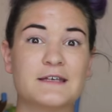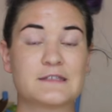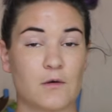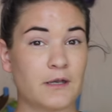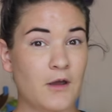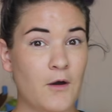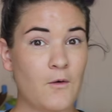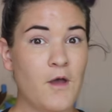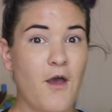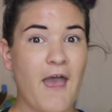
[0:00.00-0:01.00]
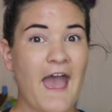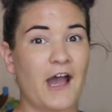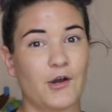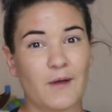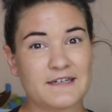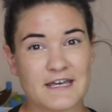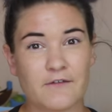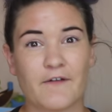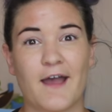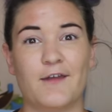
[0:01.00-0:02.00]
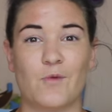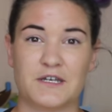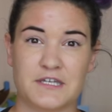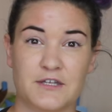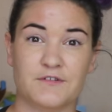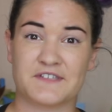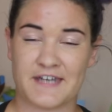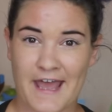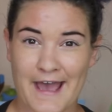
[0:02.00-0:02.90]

So I know how to identify and what to use and